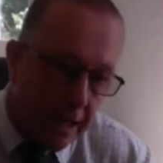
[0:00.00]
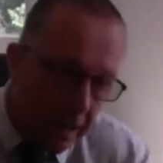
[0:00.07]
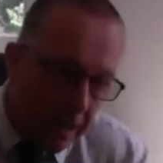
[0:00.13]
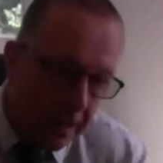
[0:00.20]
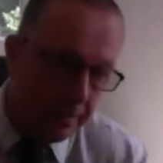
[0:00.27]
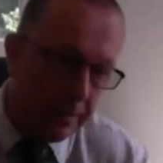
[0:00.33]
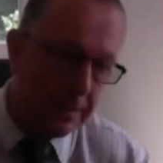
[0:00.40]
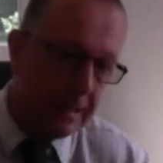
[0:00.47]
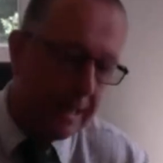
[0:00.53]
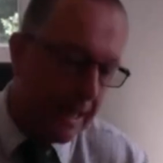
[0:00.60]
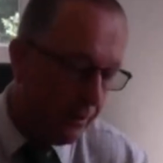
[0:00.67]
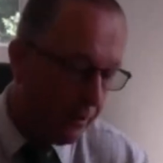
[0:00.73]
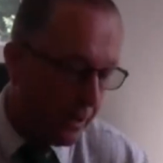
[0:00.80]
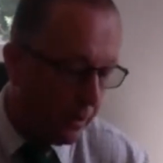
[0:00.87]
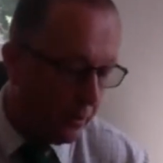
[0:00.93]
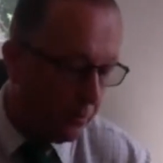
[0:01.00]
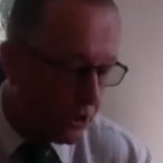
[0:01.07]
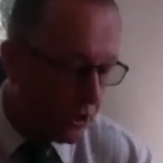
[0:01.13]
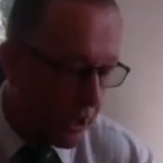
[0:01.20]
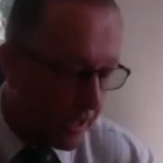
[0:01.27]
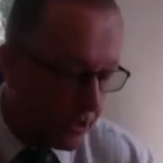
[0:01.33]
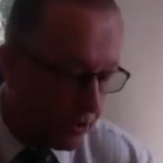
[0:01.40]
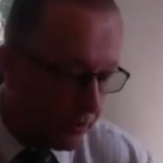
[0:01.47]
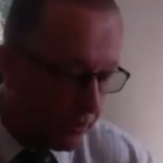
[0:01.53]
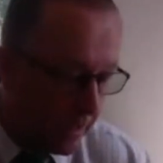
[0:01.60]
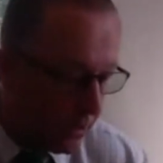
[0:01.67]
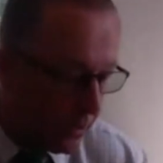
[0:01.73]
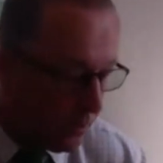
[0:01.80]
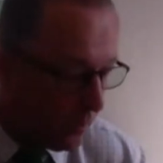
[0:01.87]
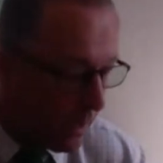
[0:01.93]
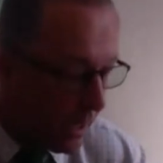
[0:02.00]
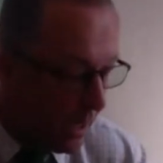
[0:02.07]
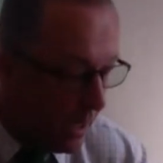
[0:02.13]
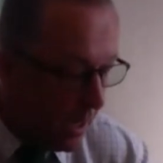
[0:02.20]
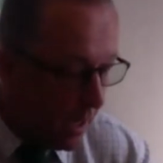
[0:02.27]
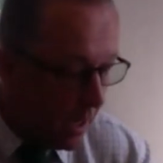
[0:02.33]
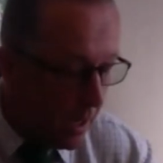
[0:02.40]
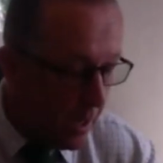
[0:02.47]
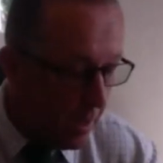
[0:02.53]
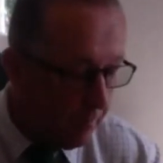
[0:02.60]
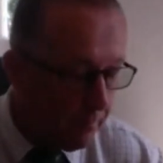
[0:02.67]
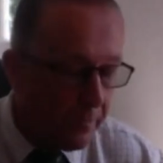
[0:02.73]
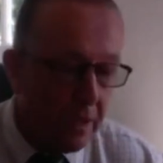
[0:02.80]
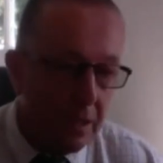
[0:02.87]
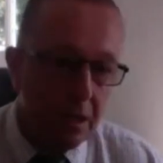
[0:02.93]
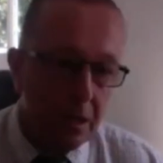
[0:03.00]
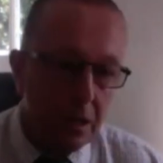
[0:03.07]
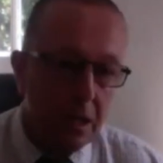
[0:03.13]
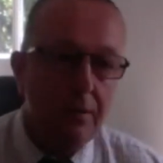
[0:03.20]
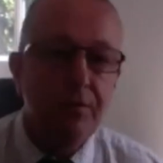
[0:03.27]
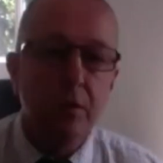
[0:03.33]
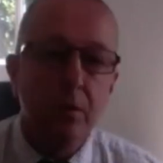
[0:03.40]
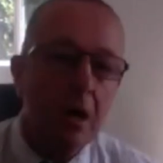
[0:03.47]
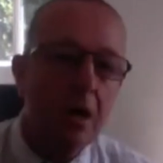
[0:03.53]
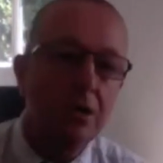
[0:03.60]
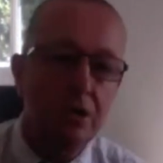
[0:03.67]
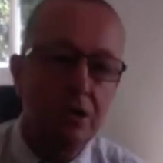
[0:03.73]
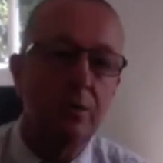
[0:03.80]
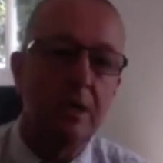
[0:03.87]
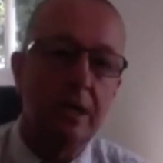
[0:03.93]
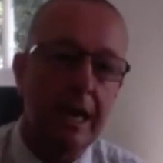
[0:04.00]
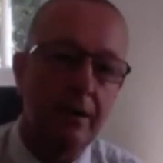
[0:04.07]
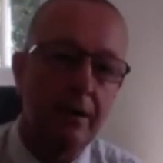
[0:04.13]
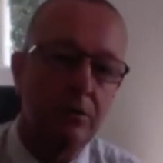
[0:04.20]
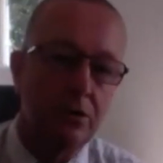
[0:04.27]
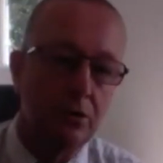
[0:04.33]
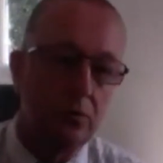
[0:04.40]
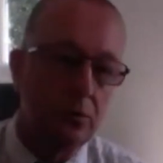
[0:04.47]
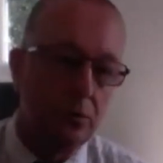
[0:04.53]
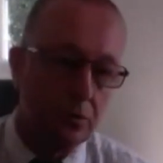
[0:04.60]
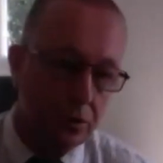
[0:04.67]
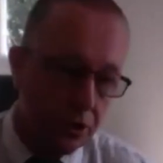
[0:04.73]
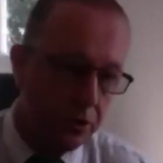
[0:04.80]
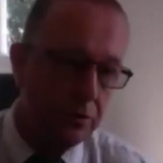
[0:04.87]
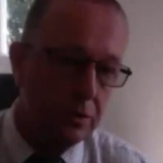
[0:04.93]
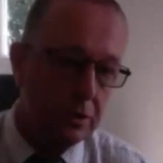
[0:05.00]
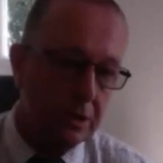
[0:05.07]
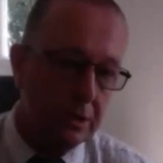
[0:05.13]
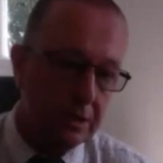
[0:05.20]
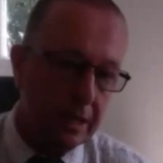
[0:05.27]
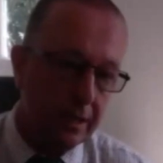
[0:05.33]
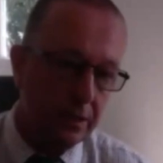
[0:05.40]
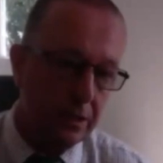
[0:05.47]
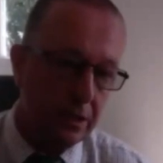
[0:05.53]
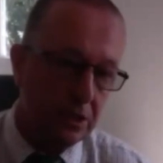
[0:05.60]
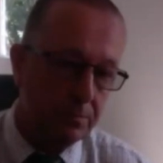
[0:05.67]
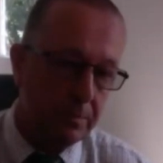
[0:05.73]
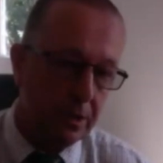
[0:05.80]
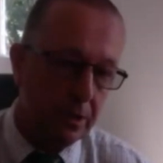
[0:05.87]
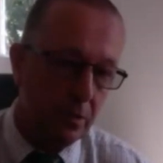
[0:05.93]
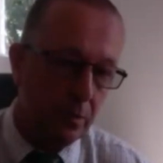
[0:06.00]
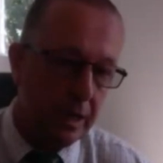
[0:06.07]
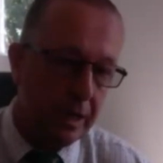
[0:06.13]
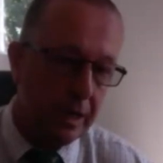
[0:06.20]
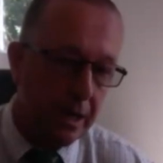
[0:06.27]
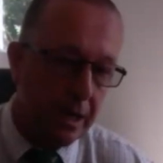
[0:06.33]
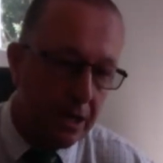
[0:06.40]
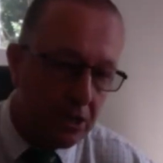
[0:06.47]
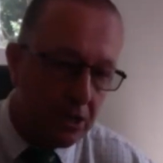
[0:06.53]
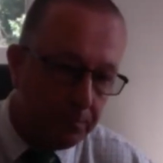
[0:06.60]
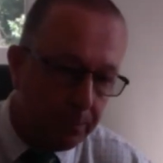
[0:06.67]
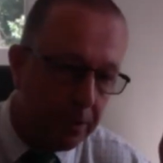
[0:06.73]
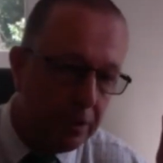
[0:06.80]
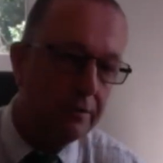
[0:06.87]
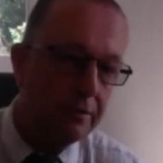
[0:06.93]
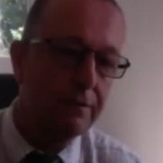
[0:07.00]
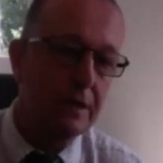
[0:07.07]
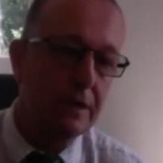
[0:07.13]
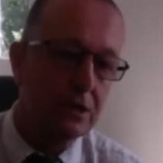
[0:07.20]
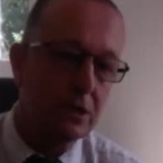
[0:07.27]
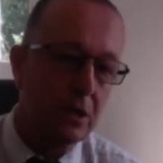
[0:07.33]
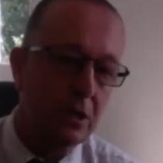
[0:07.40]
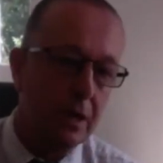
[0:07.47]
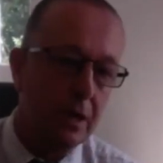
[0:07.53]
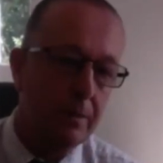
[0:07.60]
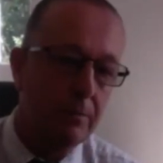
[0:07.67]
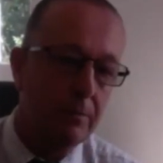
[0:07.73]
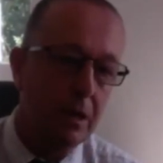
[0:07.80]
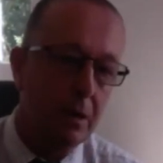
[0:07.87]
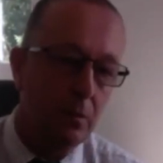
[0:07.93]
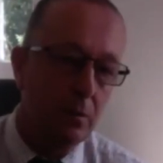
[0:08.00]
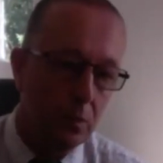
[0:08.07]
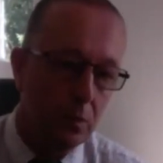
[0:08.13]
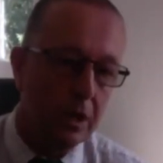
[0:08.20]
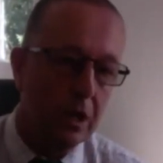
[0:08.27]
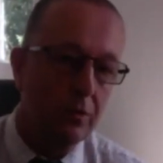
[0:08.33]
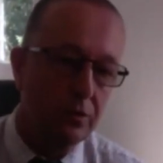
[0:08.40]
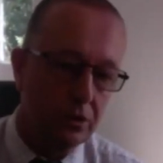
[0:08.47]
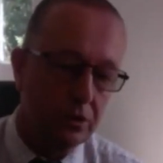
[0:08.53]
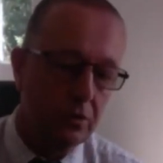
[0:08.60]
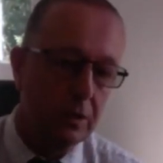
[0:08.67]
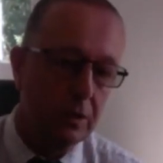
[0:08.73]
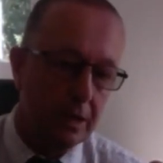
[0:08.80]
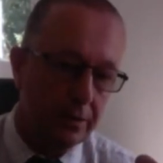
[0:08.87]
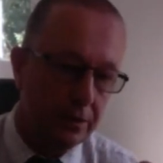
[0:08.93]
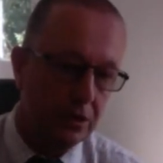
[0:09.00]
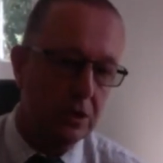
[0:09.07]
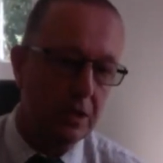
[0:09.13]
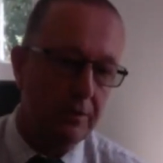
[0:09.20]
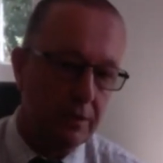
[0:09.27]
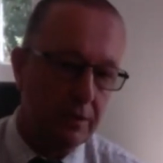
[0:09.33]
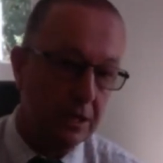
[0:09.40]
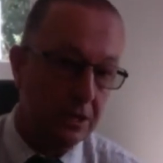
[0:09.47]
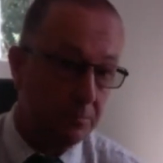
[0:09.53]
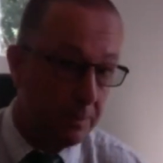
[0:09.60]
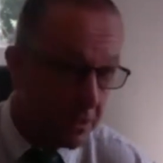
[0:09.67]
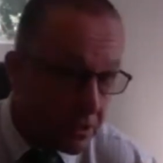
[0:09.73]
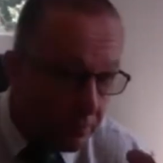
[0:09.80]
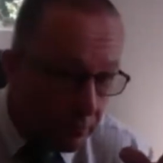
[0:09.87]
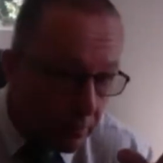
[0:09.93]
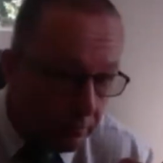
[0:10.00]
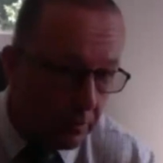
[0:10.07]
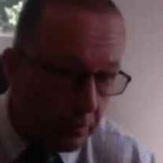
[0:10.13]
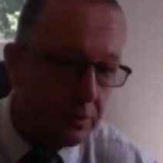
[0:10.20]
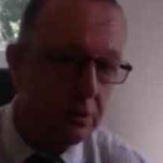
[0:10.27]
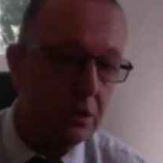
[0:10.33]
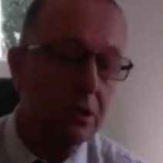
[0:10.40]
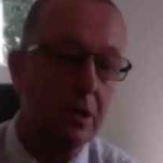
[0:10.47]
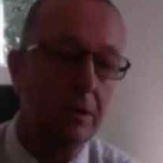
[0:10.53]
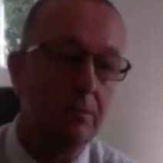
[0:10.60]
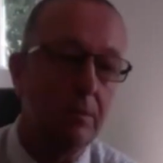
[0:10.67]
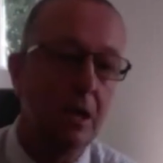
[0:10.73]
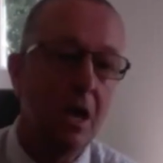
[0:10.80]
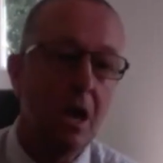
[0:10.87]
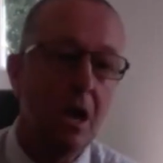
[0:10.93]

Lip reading: tail up and down and he'll chatter at you. If you are doing outdoor shooting techniques, by the way, it's perfect time, and we'll go through that in the safety aspects if we've got time,